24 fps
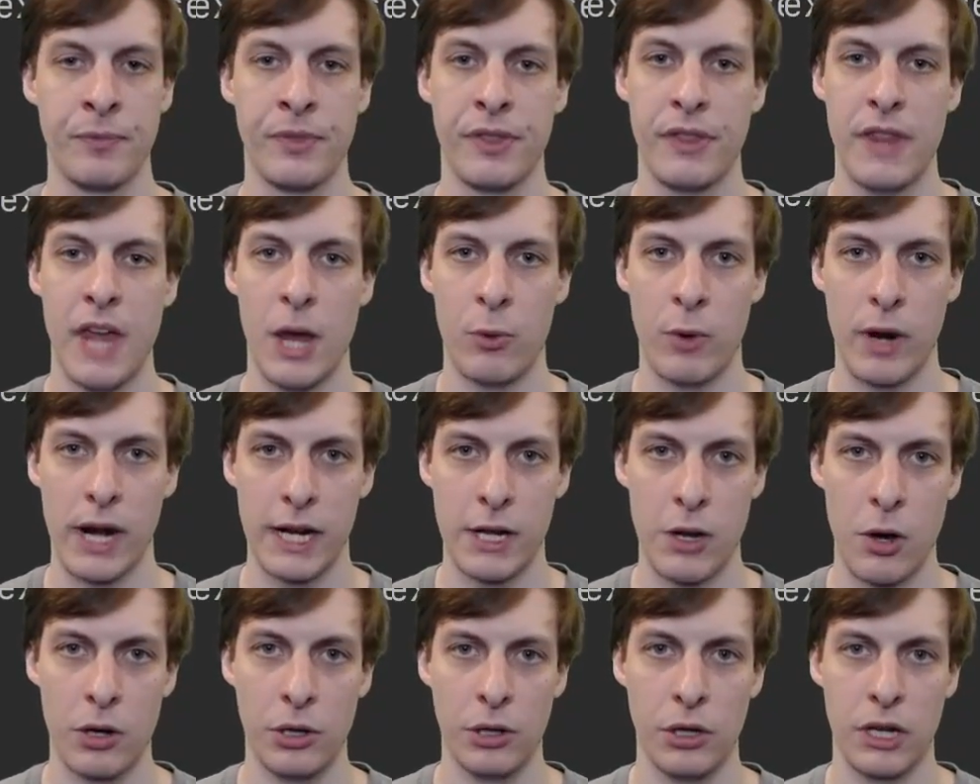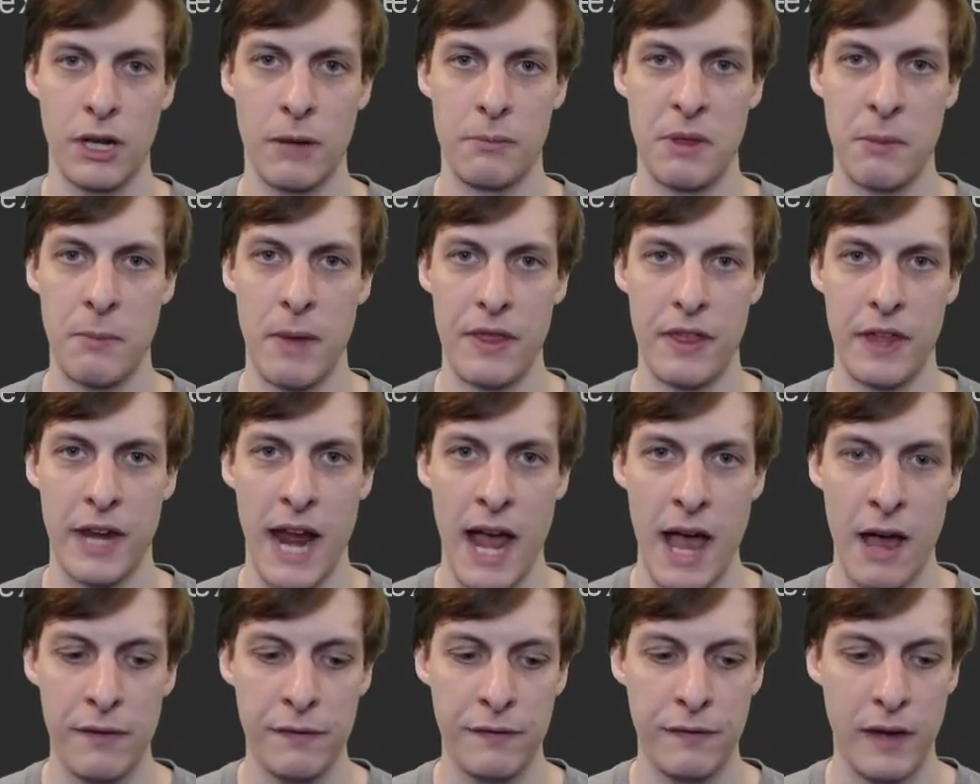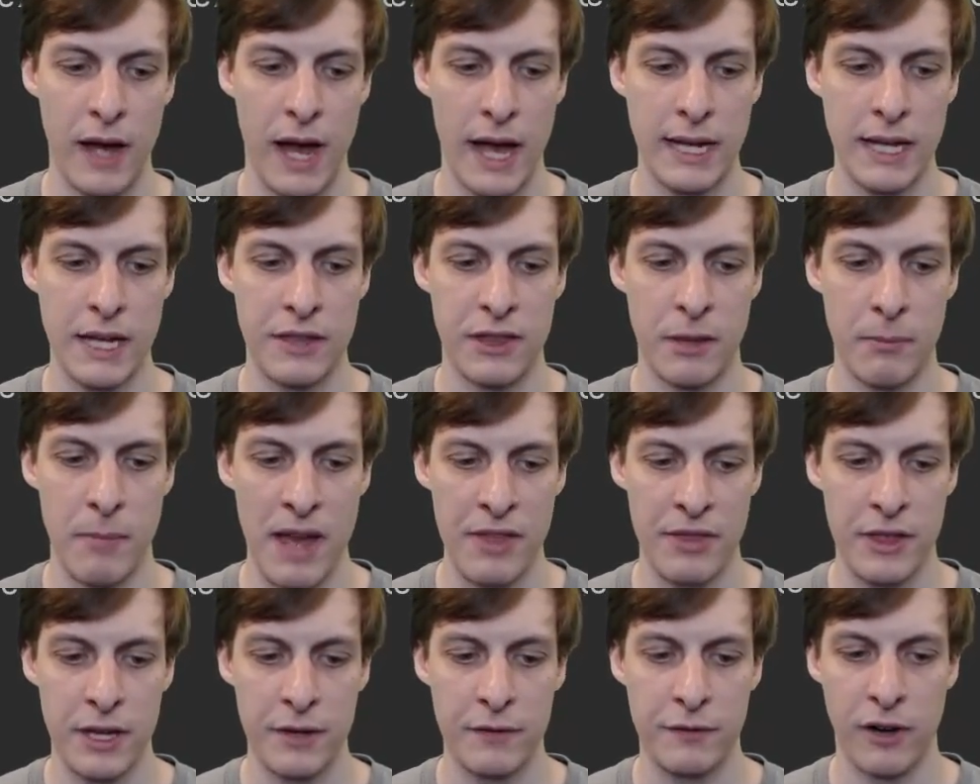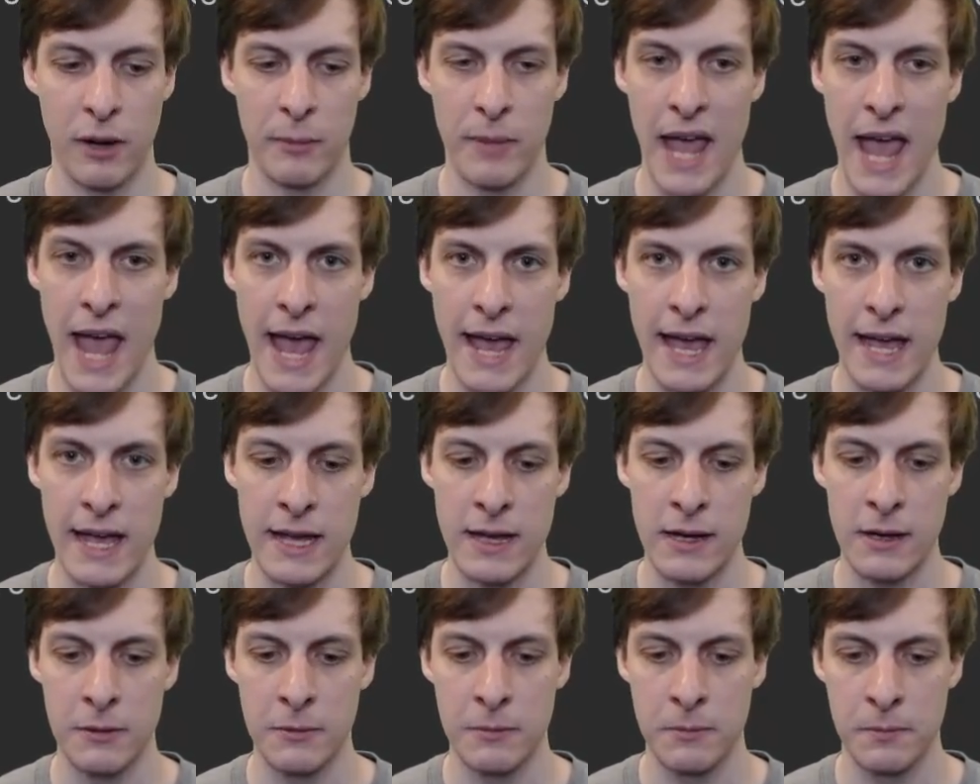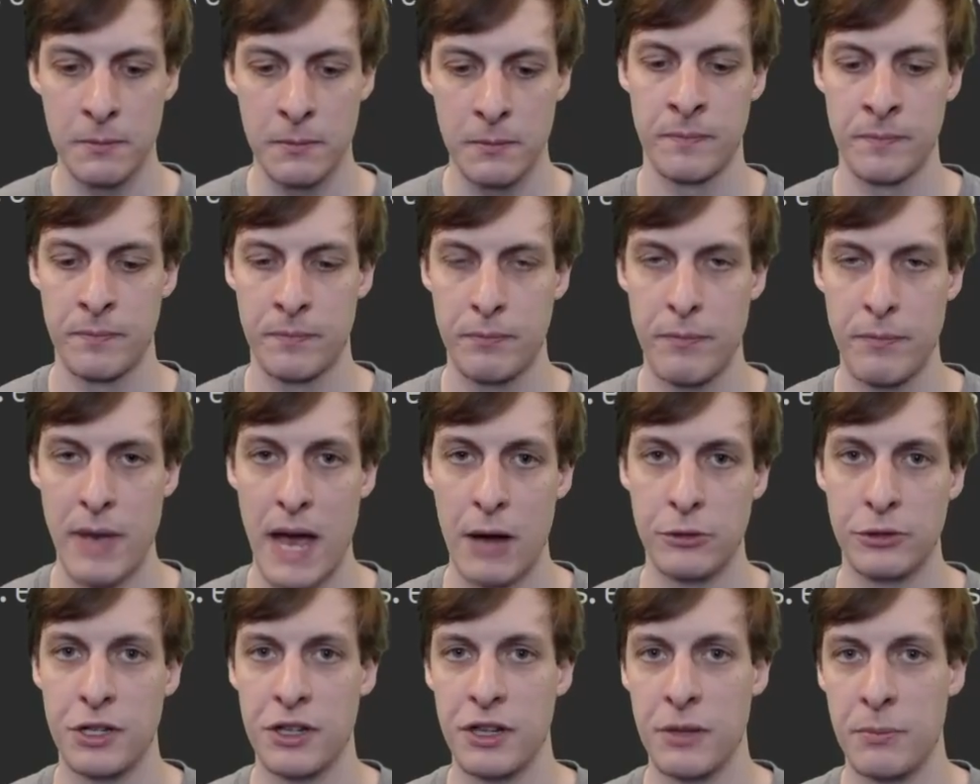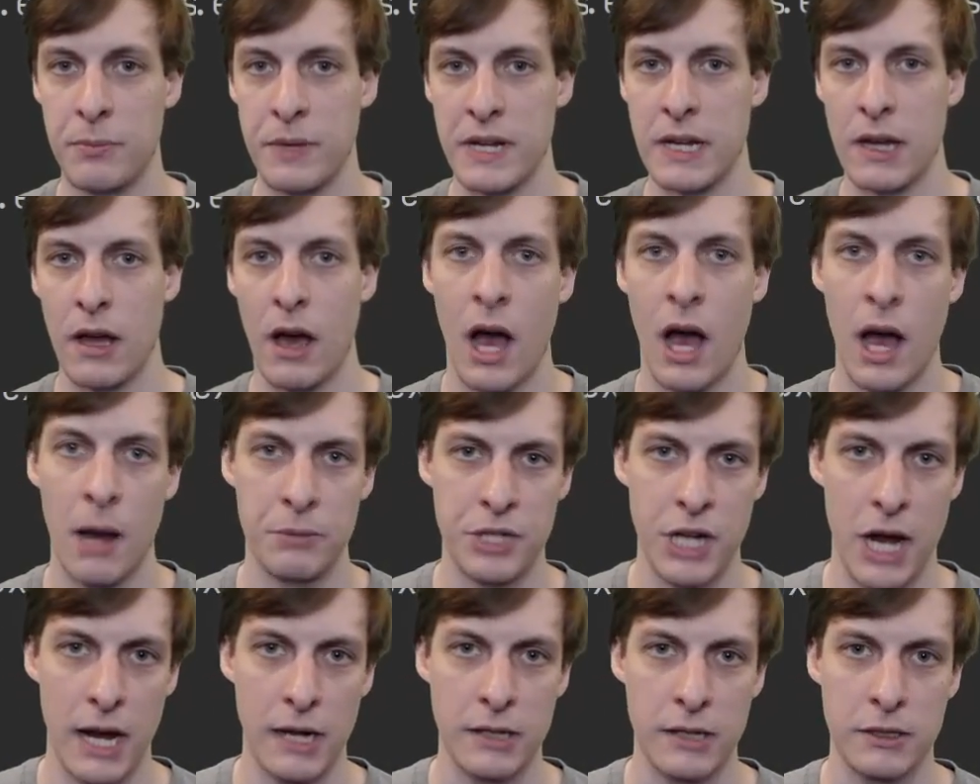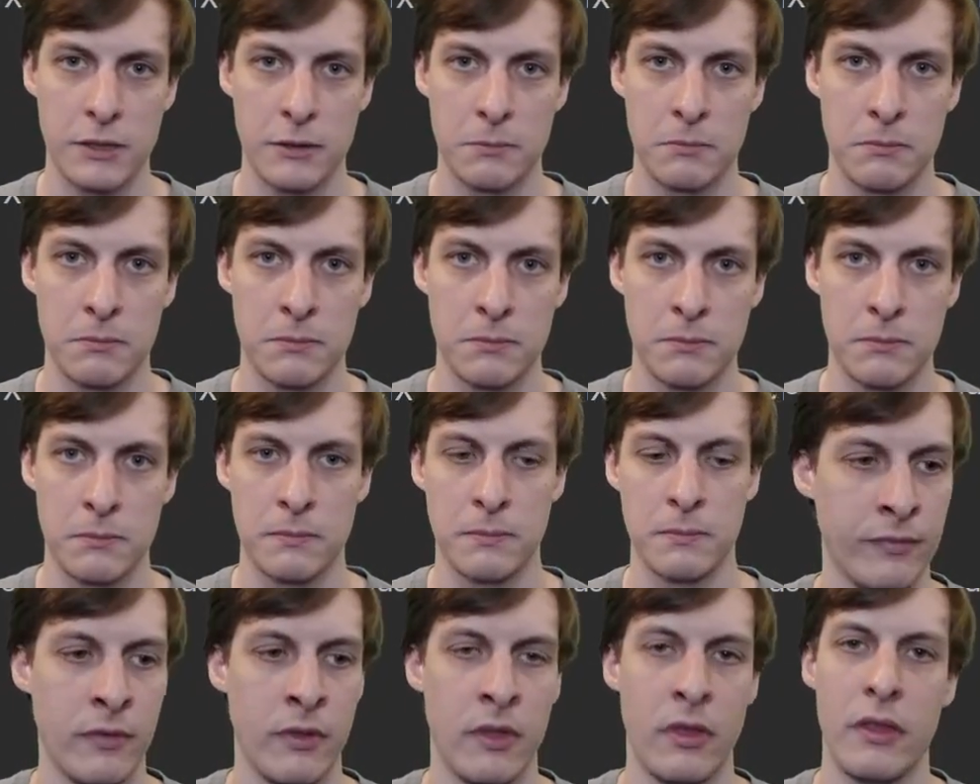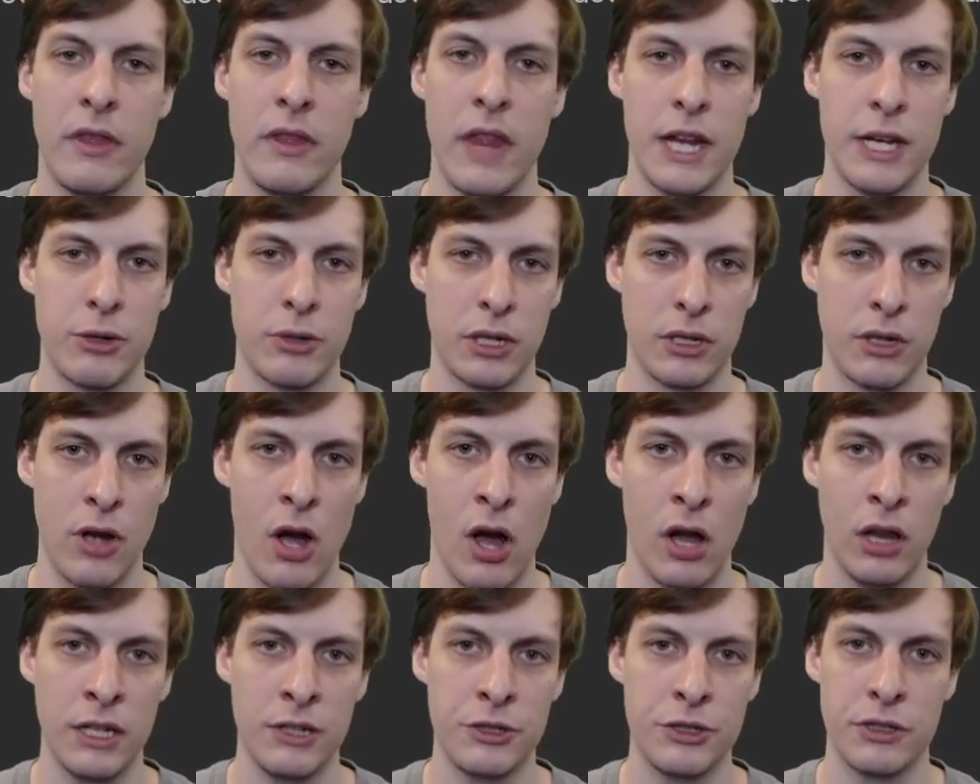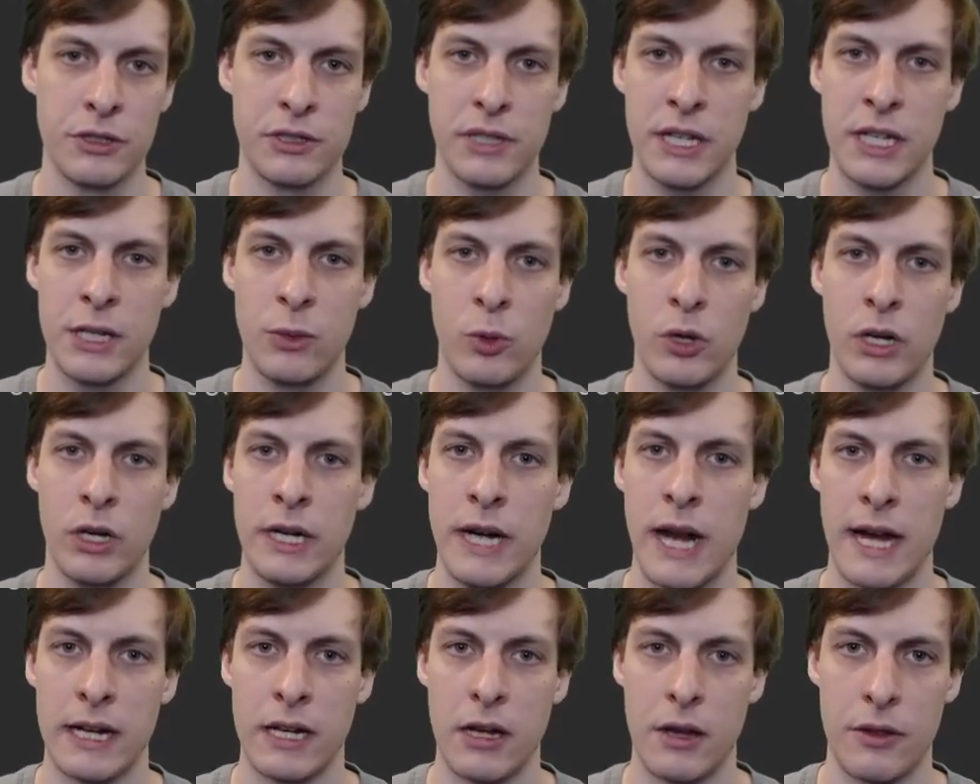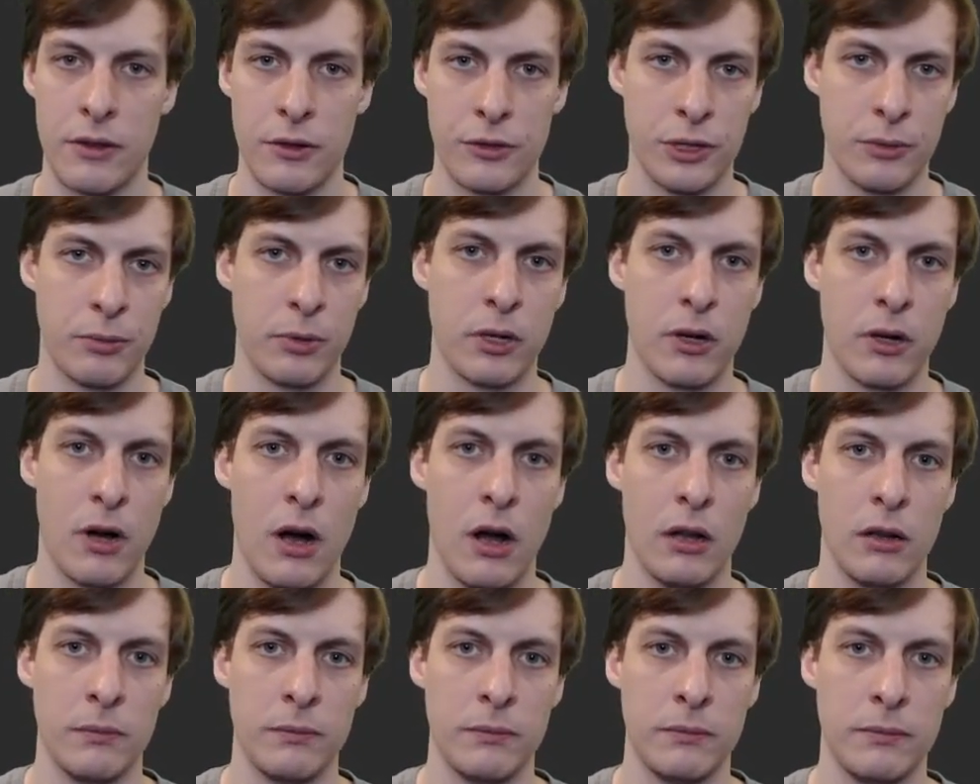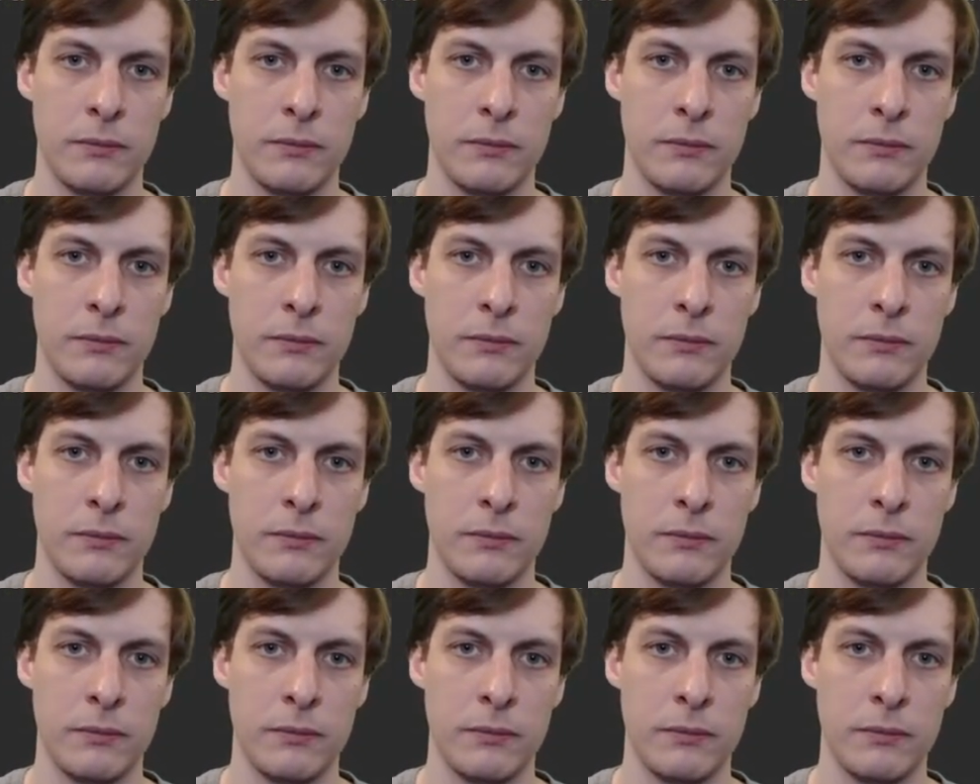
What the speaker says: Then when I go to look up the method f, I get the method from A bound to the B object. Then you could call it just like you would any other super call.